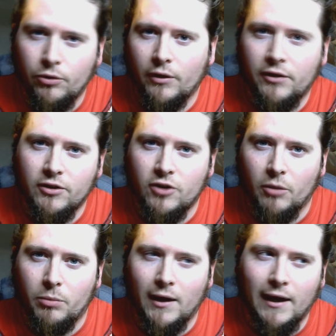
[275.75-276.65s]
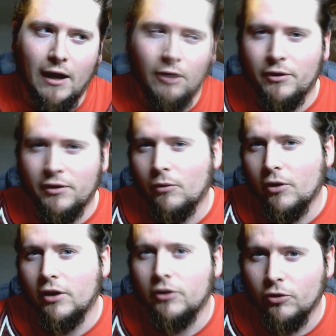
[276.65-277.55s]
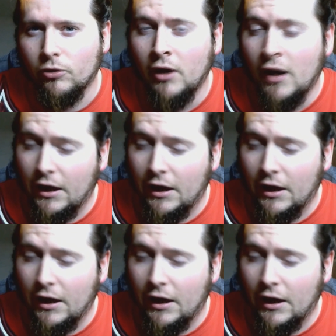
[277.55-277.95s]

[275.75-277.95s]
Who do I think is going to play? How do I think we're going to do?